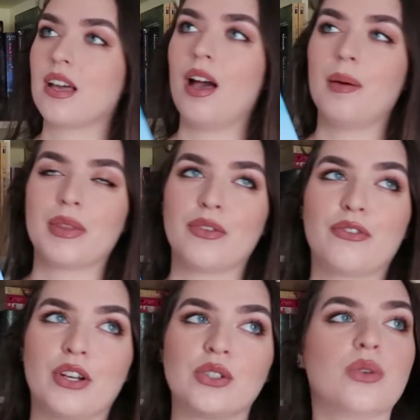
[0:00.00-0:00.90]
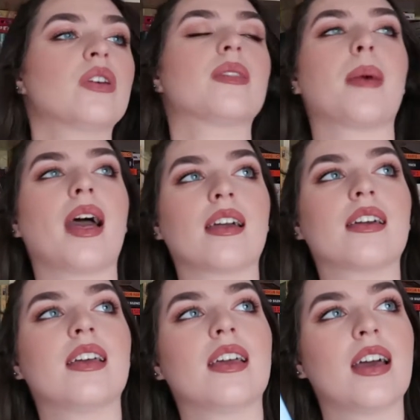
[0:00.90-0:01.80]
come at the front or the
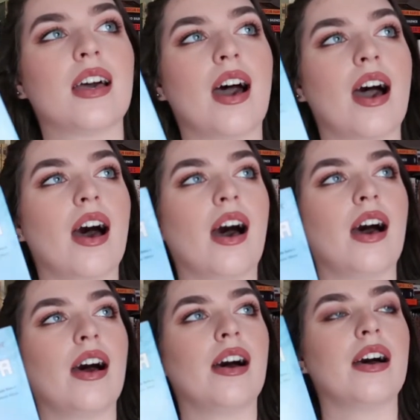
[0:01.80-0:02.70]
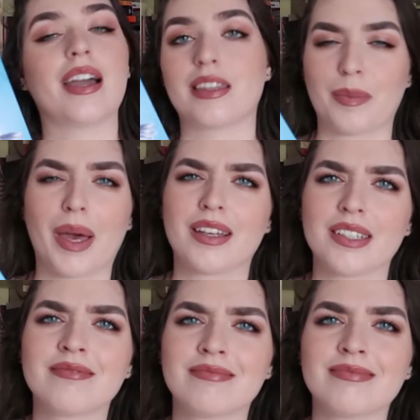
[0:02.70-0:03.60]
back? At the back.
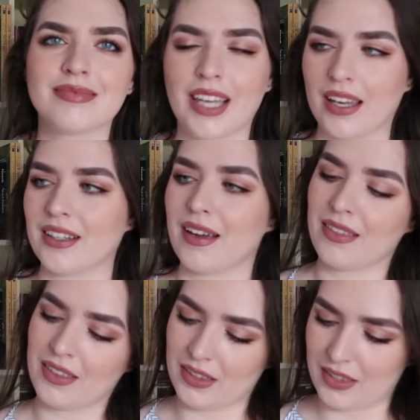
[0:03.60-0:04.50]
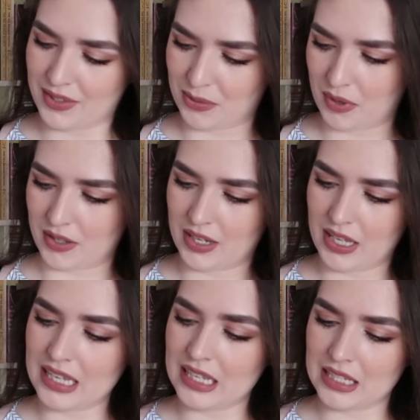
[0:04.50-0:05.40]
Yeah, I think this one
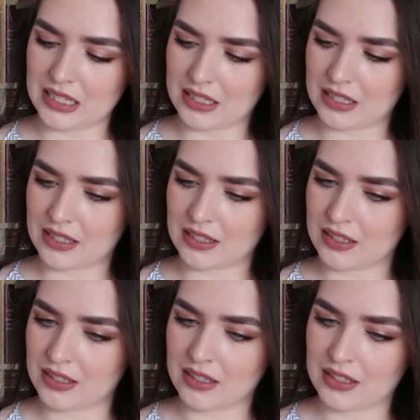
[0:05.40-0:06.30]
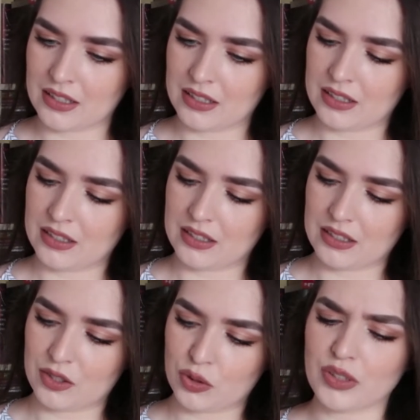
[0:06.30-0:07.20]
is
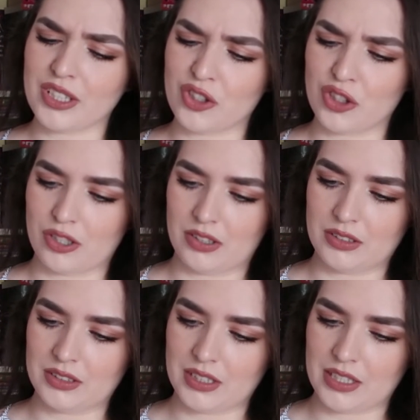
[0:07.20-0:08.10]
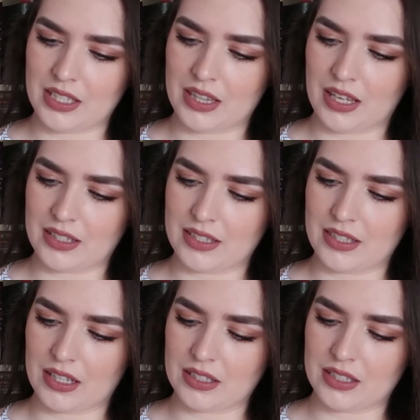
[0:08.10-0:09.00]
traditional in that
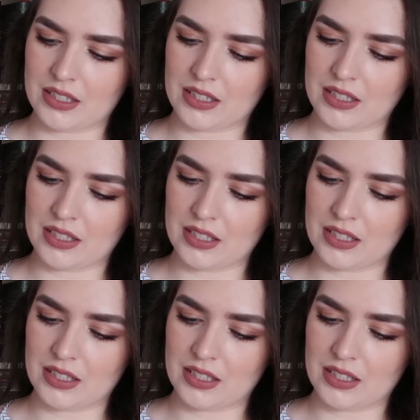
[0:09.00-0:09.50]
sense.